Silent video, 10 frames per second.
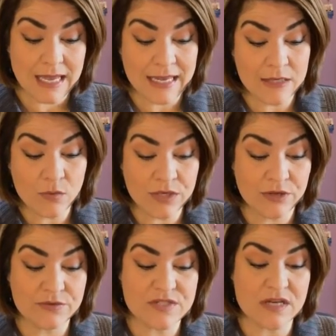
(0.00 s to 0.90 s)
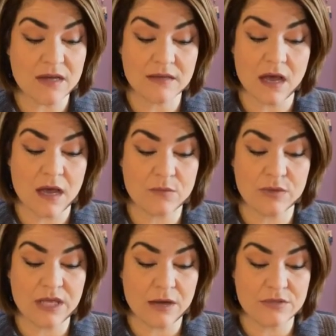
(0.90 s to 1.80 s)
Anyone who sought God
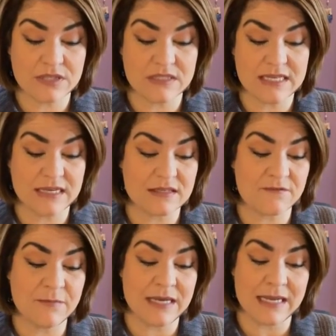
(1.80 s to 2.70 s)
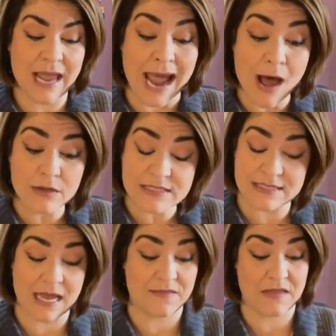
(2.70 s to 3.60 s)
would go to the tent of meeting
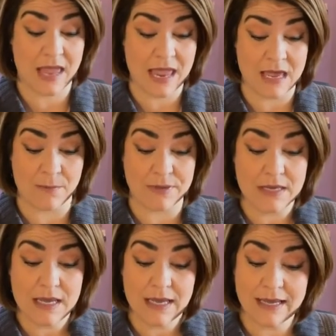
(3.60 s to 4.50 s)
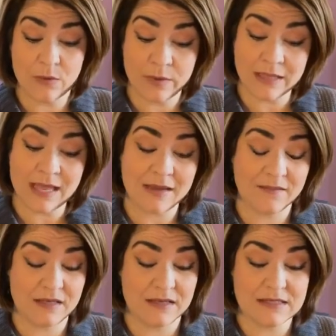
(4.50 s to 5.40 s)
outside the camp. It went
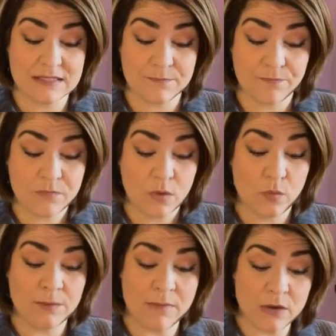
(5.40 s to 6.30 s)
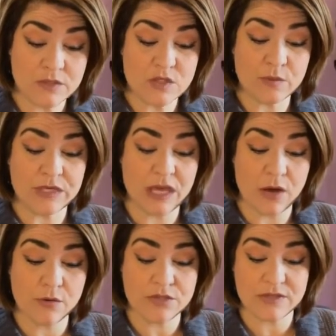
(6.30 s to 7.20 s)
like this When Moses would
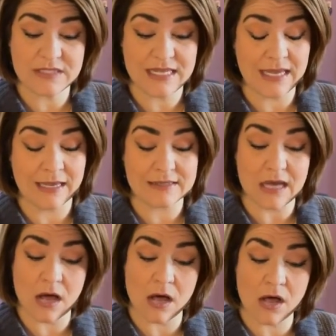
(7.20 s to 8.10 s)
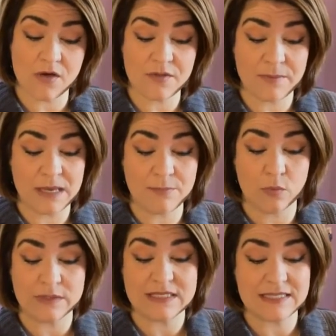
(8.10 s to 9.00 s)
go to the tent, all the people
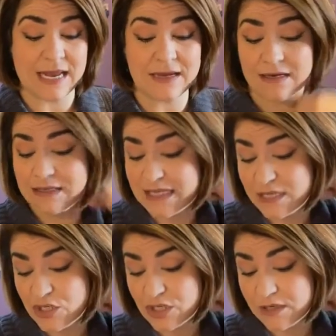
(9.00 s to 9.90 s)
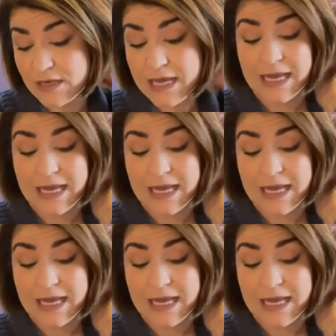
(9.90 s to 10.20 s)
would stand at attention.